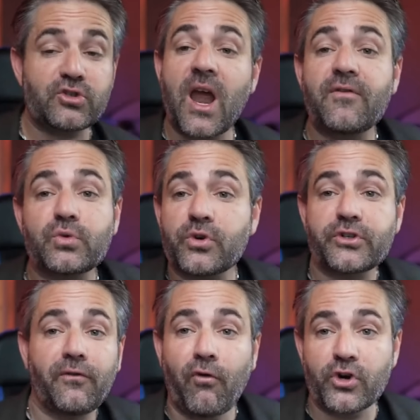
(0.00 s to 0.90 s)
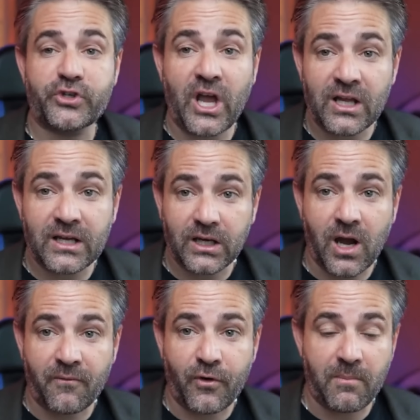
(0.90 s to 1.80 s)
Travis, where's the forced selling gonna
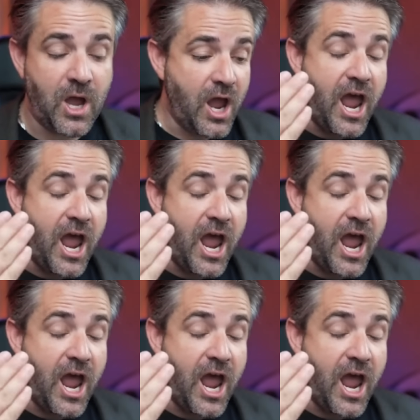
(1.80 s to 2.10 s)
come from?